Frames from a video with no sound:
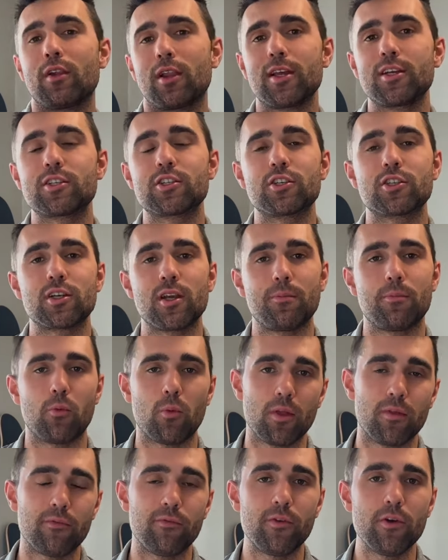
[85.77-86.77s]
relationship
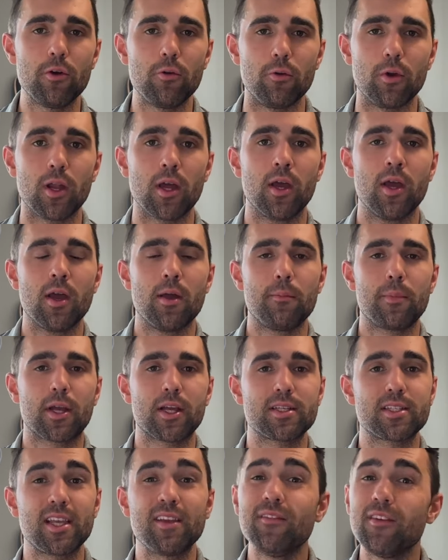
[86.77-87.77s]
with food.
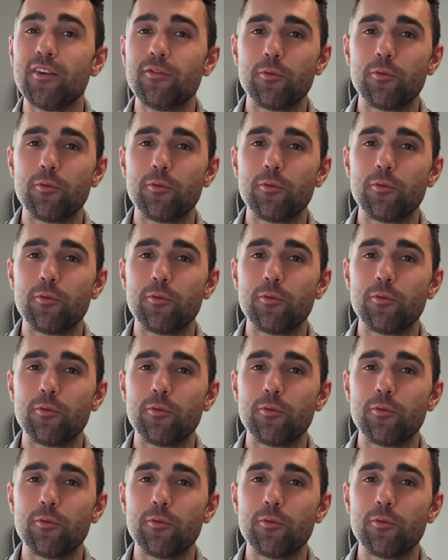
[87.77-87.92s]
Because even